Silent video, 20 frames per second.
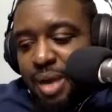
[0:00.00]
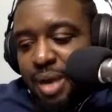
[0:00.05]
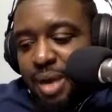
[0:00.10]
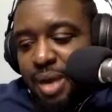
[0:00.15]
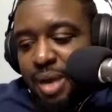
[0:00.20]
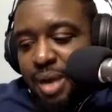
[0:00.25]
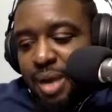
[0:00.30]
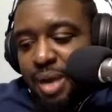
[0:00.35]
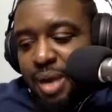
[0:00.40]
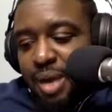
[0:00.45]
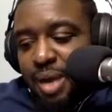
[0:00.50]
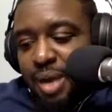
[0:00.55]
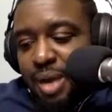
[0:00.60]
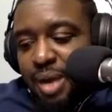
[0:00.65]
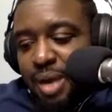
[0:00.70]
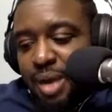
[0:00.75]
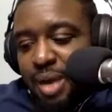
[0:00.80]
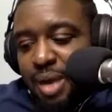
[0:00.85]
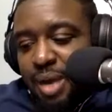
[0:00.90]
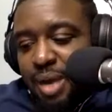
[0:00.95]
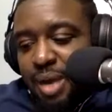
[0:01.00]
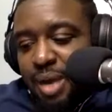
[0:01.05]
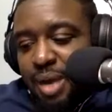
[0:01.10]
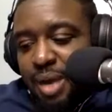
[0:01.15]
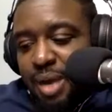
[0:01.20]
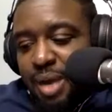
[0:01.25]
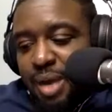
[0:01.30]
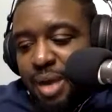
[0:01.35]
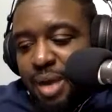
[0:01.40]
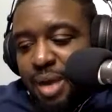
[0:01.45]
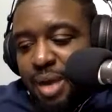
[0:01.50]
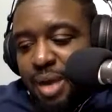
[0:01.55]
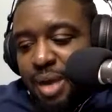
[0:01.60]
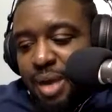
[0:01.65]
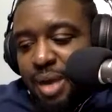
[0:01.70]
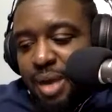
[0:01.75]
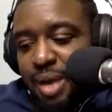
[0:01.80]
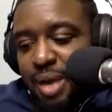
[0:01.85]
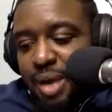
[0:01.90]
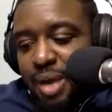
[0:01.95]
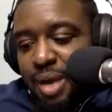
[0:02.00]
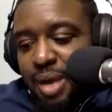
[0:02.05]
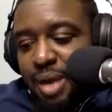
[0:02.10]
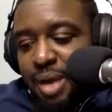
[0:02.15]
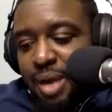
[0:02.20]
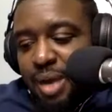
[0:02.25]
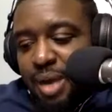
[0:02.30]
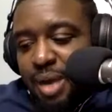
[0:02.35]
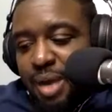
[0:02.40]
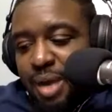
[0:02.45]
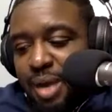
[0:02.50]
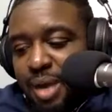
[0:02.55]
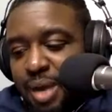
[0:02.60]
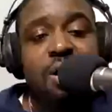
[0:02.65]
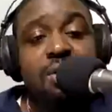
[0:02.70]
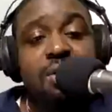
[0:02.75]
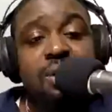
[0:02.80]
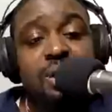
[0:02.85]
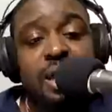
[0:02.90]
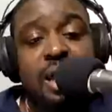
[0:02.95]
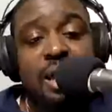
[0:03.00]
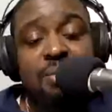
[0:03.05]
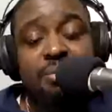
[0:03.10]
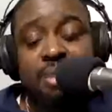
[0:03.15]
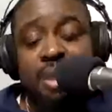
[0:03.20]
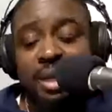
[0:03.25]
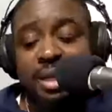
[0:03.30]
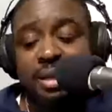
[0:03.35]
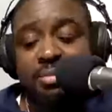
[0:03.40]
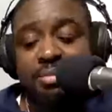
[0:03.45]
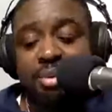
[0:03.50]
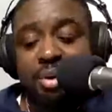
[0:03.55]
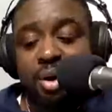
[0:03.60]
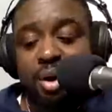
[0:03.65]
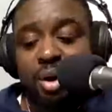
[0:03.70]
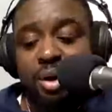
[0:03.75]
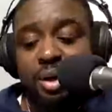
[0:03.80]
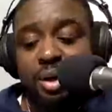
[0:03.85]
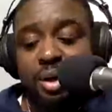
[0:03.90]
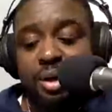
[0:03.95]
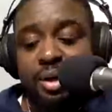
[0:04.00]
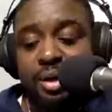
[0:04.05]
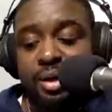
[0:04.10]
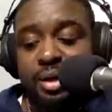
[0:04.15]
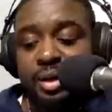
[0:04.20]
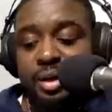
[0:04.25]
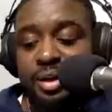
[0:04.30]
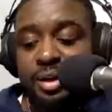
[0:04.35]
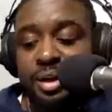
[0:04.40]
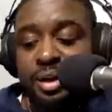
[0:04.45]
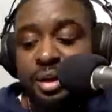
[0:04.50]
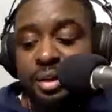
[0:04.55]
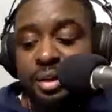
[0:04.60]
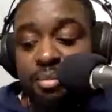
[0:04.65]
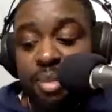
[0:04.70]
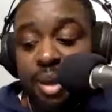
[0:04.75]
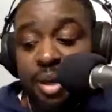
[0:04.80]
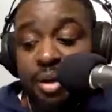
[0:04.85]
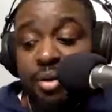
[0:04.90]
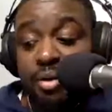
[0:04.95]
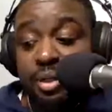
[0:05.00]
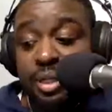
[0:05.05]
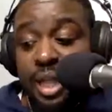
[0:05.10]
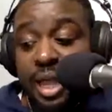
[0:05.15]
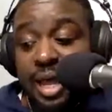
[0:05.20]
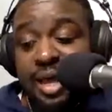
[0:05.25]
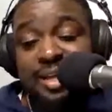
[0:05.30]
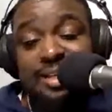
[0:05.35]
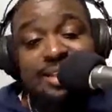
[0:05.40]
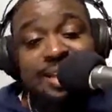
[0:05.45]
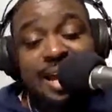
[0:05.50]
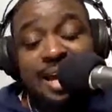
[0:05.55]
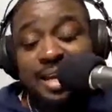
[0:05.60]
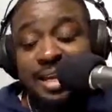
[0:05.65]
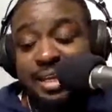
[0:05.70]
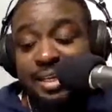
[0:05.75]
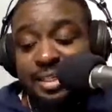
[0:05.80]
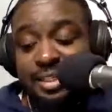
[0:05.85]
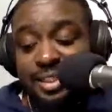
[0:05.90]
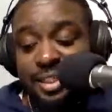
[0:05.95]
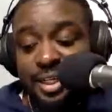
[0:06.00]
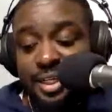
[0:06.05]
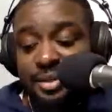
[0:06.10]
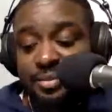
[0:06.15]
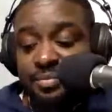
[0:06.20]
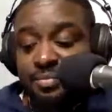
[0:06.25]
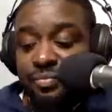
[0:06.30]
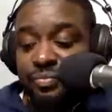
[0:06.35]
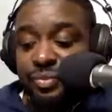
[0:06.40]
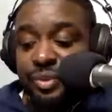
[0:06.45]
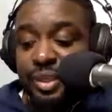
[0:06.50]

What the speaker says: So, be sure you guys are using our online betting partner, betonline.ag.